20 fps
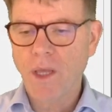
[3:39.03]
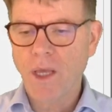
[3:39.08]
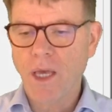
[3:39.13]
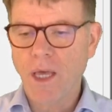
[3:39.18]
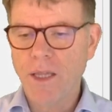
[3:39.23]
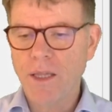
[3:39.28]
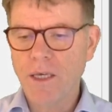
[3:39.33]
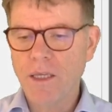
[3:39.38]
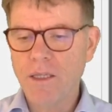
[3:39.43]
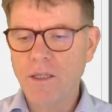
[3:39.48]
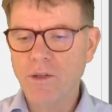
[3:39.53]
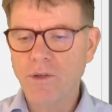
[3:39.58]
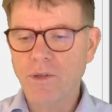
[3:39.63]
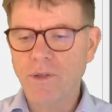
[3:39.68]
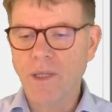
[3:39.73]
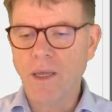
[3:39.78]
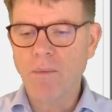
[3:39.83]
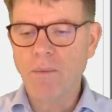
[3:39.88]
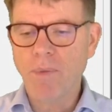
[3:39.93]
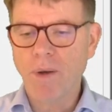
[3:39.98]
And then in the
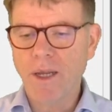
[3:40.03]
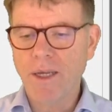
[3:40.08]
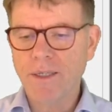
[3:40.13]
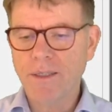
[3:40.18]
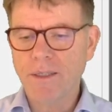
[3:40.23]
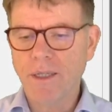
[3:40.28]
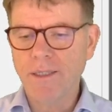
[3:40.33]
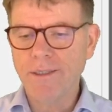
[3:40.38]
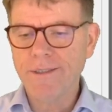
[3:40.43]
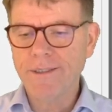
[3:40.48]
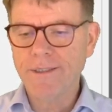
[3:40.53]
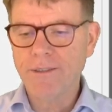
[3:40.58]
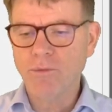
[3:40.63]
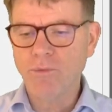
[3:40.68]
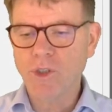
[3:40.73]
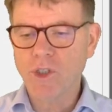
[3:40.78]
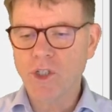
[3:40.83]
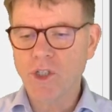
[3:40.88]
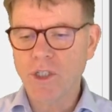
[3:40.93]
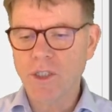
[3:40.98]
template list,
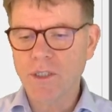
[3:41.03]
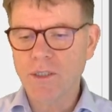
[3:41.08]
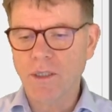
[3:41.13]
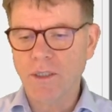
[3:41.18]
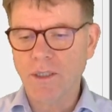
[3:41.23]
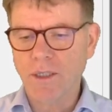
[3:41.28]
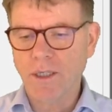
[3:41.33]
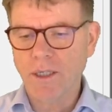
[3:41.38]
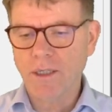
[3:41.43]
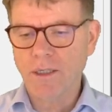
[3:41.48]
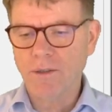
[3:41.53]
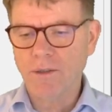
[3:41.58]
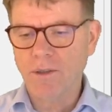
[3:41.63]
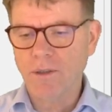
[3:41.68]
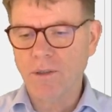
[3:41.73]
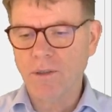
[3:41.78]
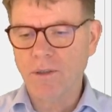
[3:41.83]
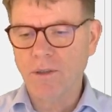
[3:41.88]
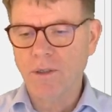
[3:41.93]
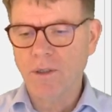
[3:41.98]
which is here
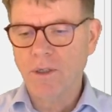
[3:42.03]
the